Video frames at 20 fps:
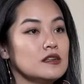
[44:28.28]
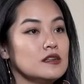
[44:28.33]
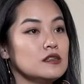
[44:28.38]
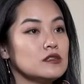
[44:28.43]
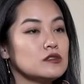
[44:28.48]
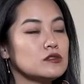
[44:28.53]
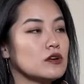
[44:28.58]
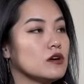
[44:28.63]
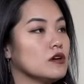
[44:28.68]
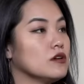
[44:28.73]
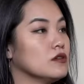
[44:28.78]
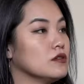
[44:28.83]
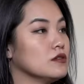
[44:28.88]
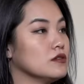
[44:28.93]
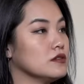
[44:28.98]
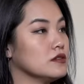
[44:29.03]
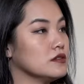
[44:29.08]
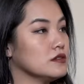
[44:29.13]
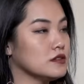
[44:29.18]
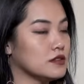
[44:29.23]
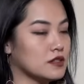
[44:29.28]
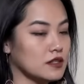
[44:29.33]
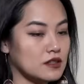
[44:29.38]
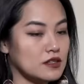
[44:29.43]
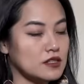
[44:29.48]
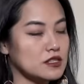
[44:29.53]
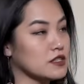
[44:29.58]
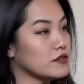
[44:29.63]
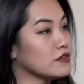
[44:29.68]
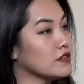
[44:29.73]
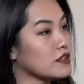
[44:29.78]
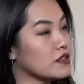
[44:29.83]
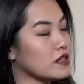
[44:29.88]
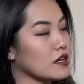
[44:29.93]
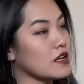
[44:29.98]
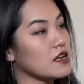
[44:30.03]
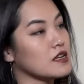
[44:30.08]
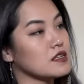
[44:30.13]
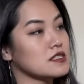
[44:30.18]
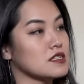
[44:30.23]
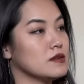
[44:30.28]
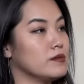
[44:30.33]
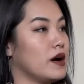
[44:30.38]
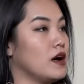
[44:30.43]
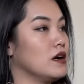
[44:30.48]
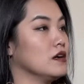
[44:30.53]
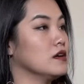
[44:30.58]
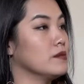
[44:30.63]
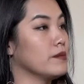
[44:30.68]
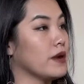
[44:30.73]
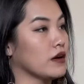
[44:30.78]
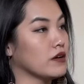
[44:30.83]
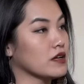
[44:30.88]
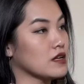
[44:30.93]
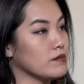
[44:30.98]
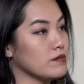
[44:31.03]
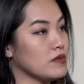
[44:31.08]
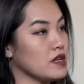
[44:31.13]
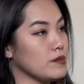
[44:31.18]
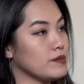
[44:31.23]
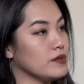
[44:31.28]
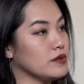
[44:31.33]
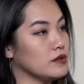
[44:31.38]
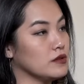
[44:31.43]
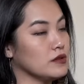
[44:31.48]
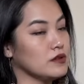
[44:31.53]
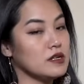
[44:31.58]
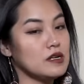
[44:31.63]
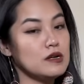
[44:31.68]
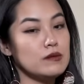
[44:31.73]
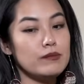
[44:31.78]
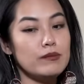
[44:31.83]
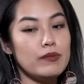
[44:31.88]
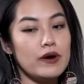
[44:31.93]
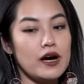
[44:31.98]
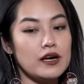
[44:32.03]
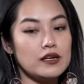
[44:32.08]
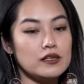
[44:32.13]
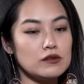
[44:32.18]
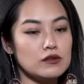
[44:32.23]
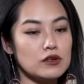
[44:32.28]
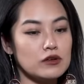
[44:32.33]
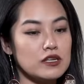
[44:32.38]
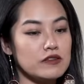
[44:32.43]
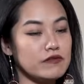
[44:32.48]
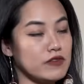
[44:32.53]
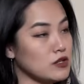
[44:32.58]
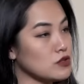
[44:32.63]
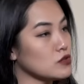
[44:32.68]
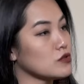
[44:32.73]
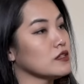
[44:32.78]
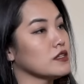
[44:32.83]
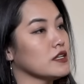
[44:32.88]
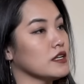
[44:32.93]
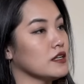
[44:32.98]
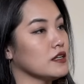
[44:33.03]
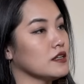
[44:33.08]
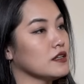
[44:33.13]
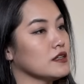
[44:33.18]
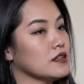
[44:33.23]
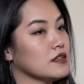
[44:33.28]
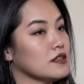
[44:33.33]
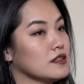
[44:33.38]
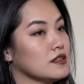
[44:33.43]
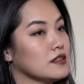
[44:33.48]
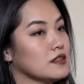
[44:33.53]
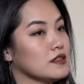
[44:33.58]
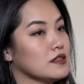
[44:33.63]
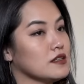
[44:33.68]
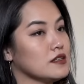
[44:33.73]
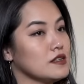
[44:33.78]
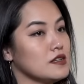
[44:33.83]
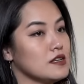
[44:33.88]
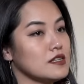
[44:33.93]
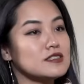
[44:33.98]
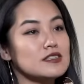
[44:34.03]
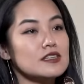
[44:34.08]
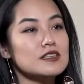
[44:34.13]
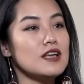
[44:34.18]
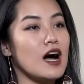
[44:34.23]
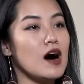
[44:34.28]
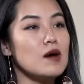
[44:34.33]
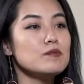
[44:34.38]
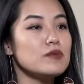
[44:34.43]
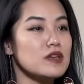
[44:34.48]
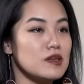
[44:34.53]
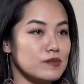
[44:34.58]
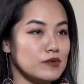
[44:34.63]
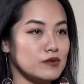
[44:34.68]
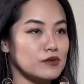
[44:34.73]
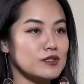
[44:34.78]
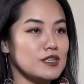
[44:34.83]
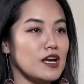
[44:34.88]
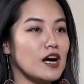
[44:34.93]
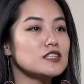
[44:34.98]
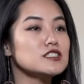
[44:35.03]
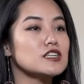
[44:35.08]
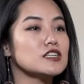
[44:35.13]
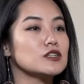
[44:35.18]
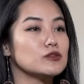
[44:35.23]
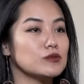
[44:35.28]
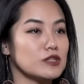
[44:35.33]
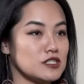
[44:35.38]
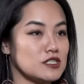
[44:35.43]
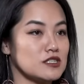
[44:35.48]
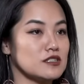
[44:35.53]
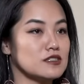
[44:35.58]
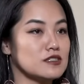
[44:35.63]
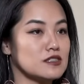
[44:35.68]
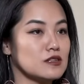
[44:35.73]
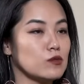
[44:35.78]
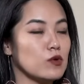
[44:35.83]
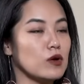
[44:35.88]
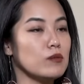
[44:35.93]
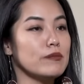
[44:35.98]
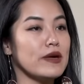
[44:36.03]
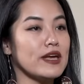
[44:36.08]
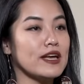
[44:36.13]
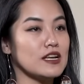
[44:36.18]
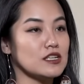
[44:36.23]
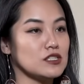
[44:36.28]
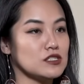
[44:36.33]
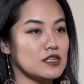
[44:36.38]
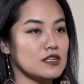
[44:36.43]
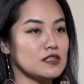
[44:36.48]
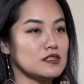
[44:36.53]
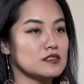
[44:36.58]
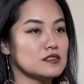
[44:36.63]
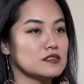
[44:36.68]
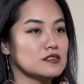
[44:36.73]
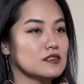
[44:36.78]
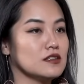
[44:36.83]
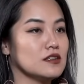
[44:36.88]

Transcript: So there are different thinkings among American people, but eventually, it's the young people, young generations will make a change.